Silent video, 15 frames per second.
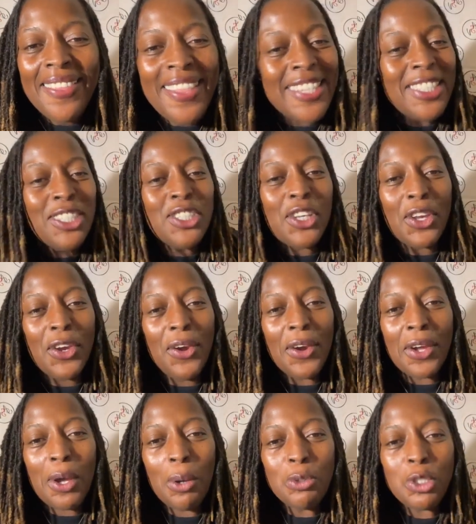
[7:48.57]
This is your
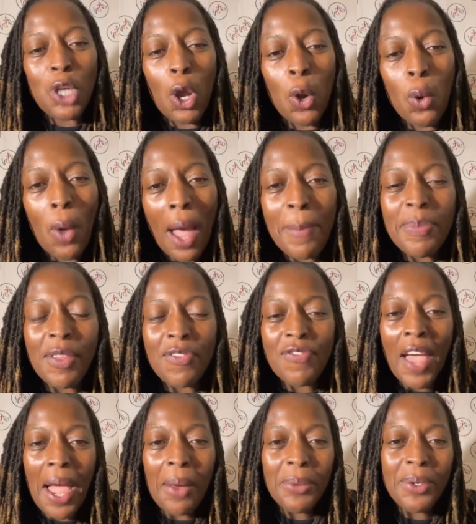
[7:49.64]
girl, Coach O. I'm the
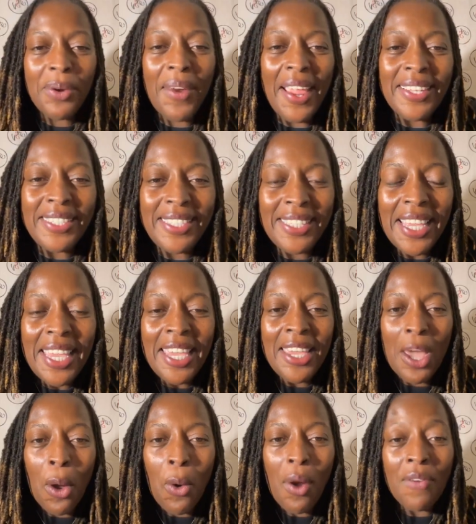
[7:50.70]
founder and
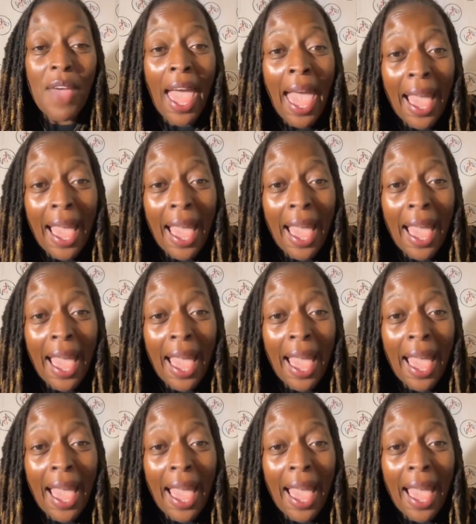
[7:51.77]
CEO of